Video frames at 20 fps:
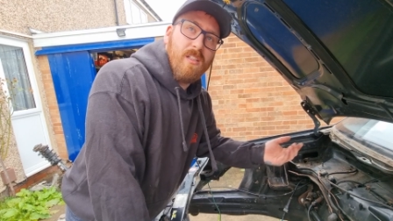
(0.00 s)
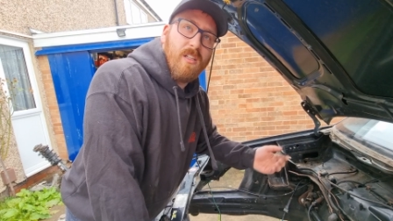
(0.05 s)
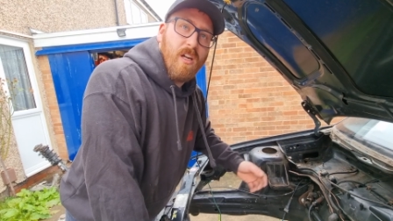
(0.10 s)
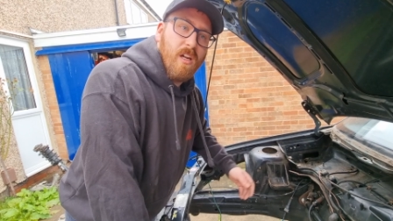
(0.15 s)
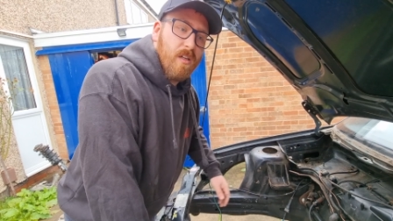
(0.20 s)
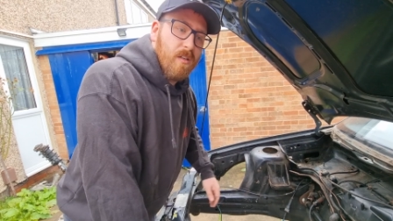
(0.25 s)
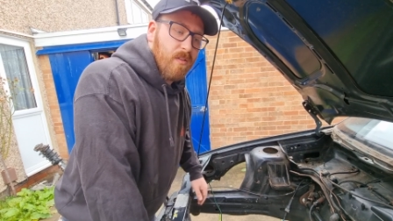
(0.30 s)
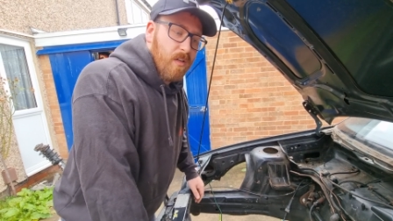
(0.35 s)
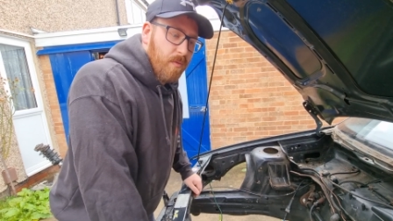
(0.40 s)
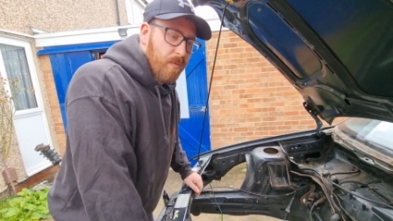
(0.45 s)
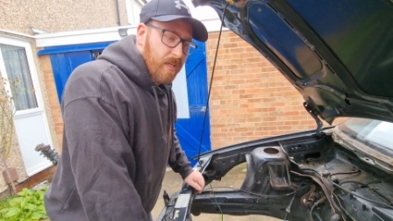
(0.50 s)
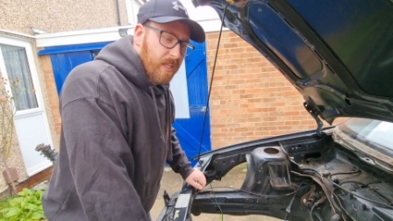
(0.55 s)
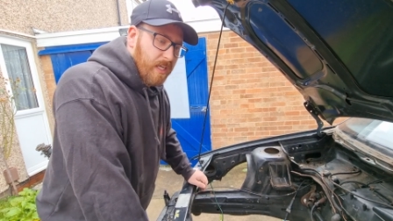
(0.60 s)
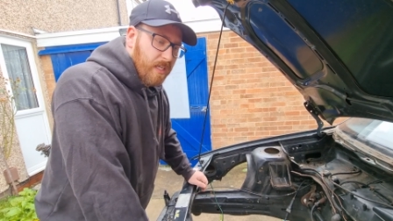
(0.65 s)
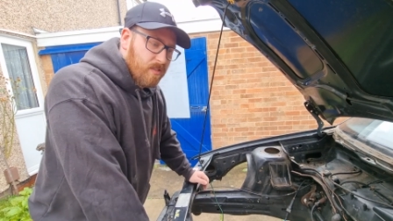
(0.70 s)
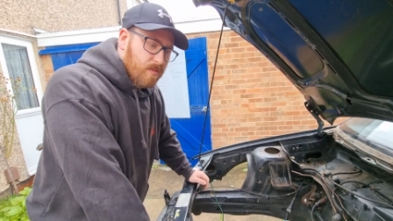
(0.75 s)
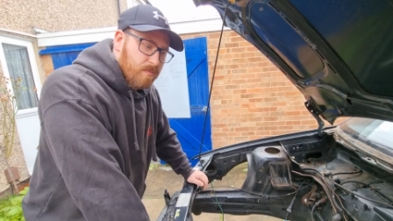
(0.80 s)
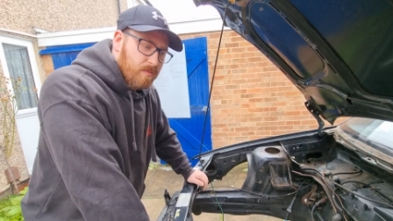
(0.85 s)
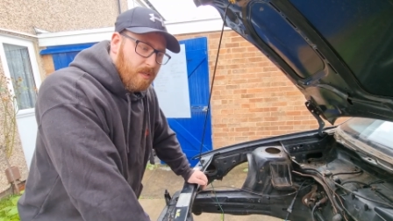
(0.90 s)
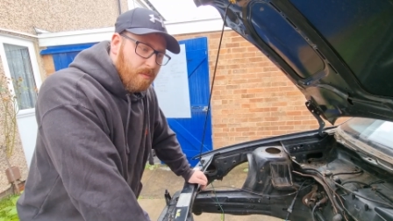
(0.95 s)
You know, I want to
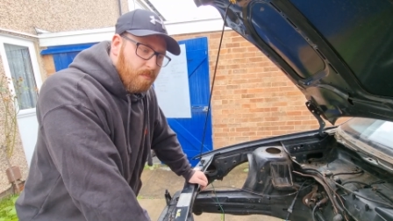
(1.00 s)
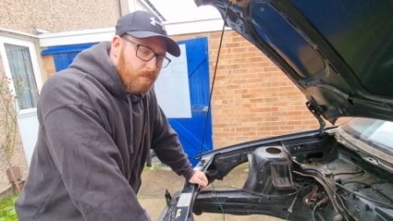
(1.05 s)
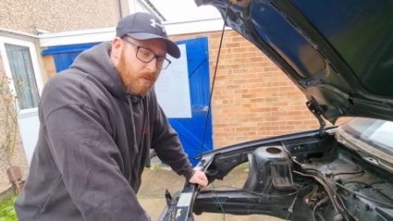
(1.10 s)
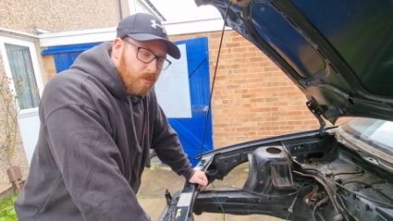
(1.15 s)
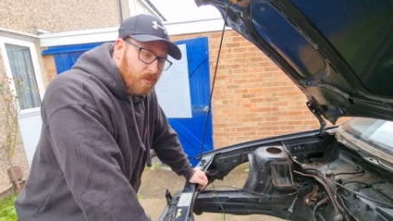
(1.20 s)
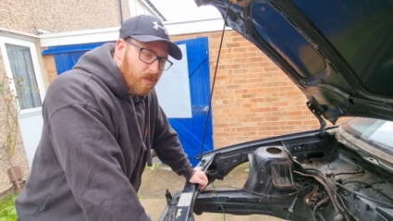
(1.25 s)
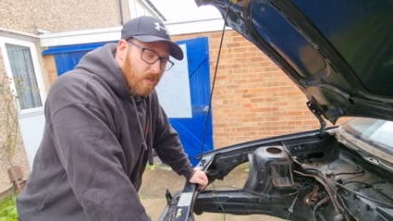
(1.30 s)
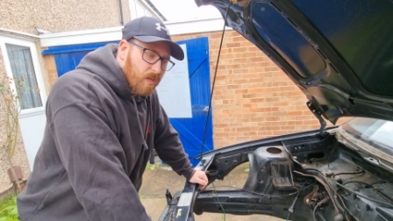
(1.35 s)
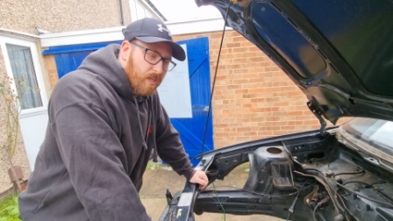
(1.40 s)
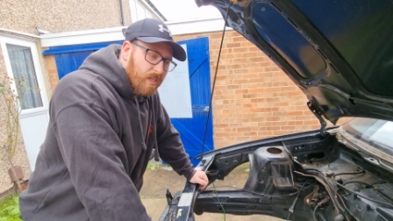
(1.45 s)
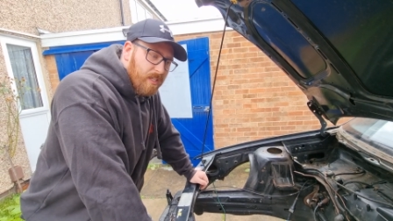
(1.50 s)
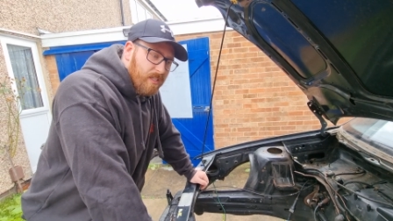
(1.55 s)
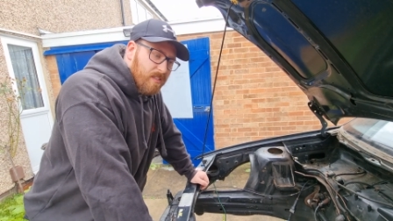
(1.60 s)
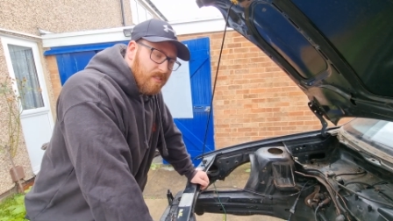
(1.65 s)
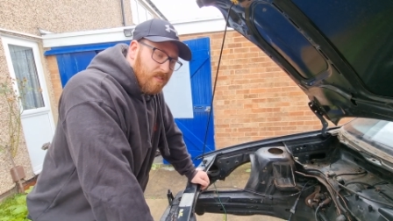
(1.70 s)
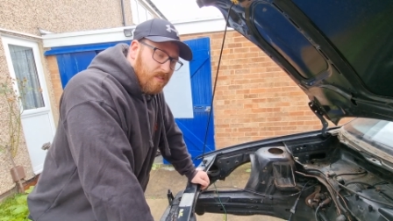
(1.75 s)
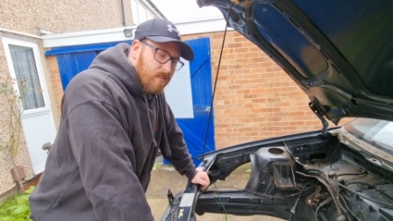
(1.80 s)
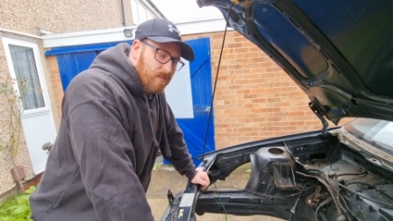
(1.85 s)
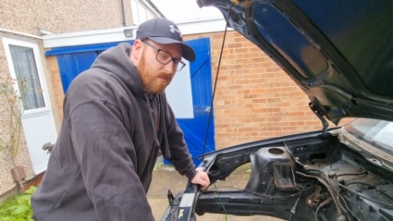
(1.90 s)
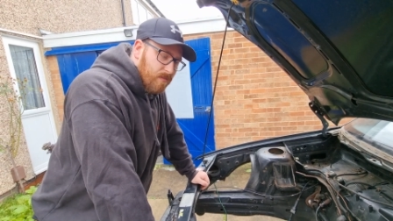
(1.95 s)
get some dimple
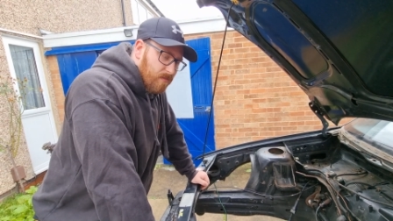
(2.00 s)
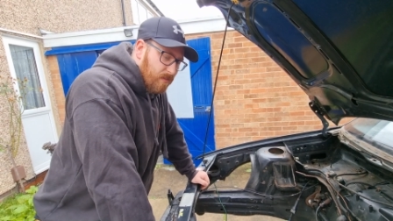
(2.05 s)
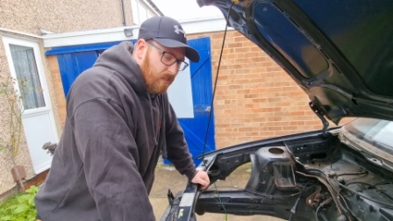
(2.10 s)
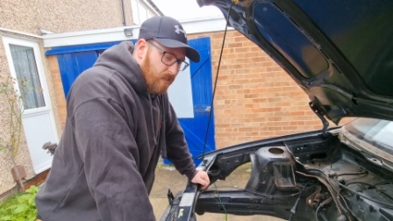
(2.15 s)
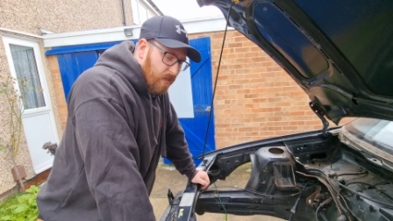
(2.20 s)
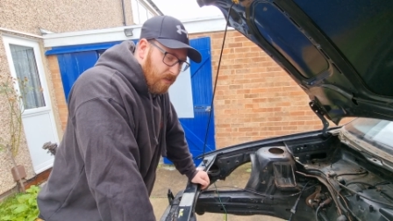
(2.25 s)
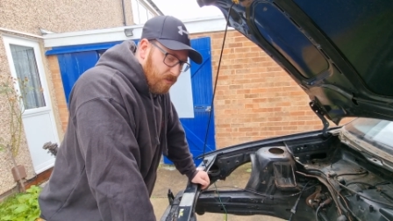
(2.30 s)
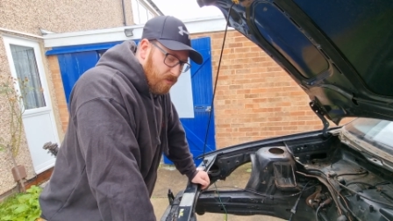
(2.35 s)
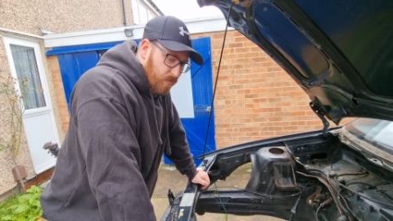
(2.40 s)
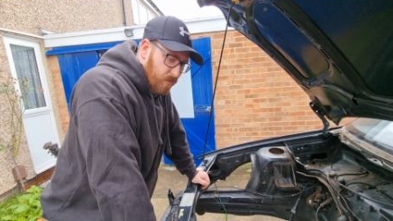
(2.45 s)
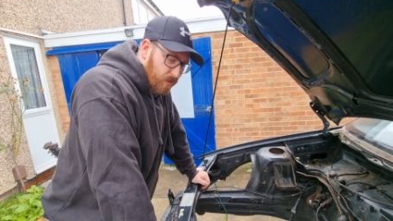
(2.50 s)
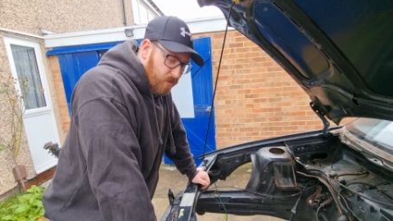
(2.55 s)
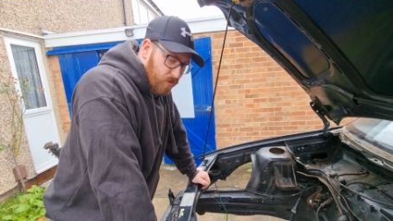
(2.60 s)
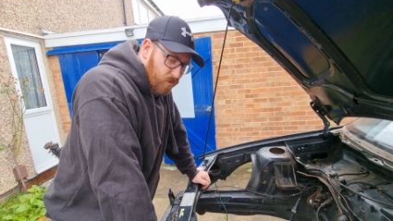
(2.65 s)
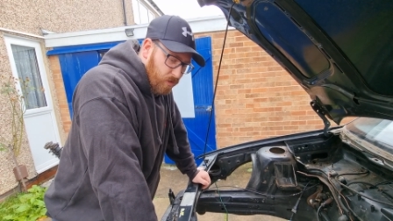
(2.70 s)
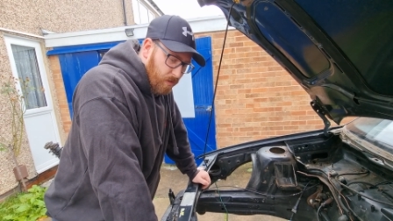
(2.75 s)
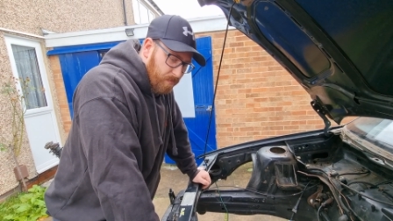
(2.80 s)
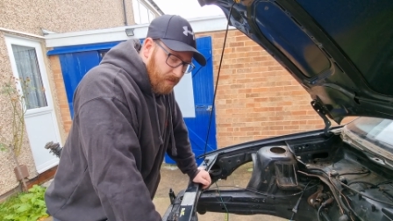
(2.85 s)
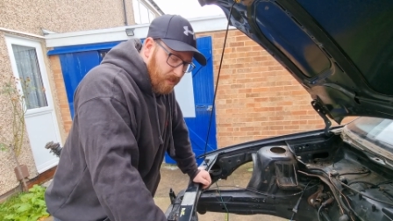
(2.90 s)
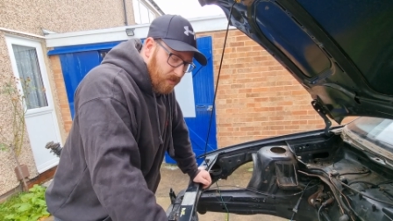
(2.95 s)
dies, and you know, I just want to
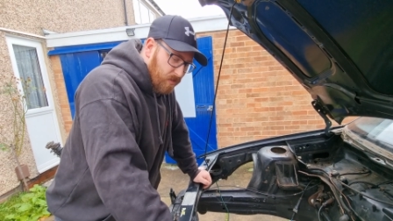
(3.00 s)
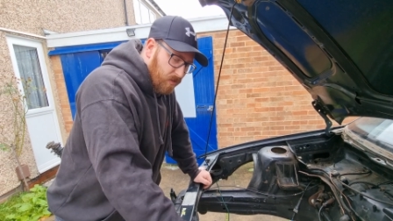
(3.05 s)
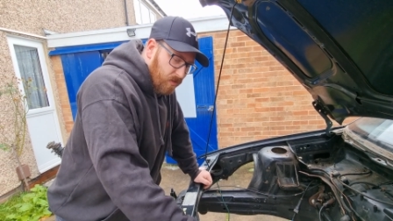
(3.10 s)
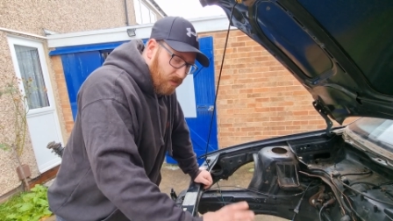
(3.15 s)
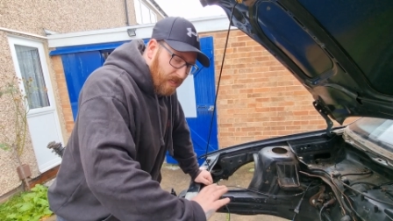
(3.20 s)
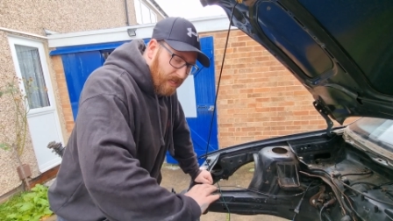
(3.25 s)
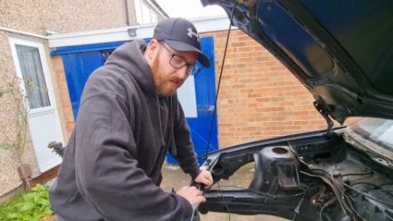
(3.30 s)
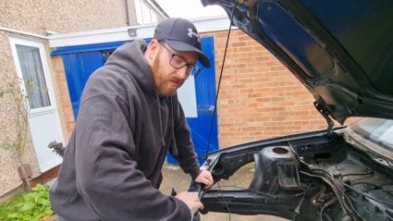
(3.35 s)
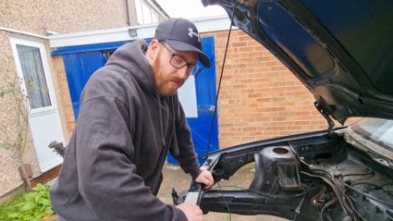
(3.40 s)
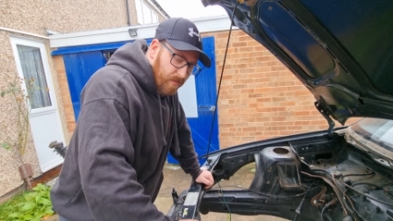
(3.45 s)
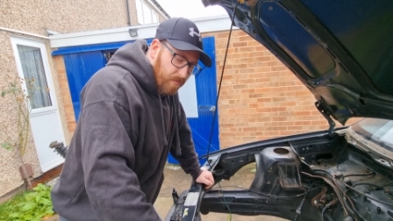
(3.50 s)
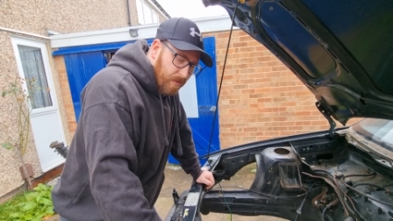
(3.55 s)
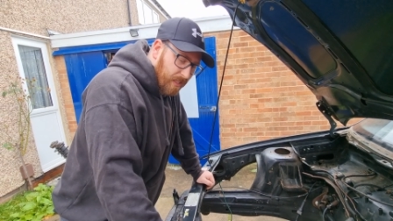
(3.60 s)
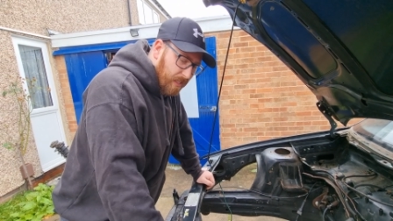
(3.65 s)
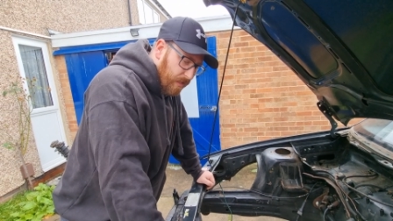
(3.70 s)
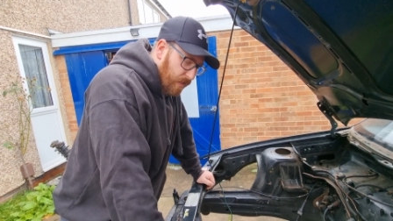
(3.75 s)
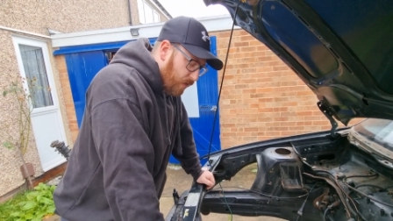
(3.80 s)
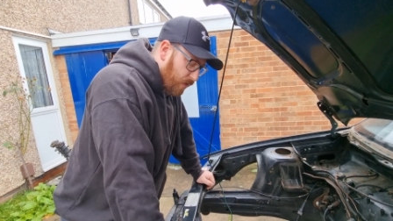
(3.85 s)
strip this all out and make it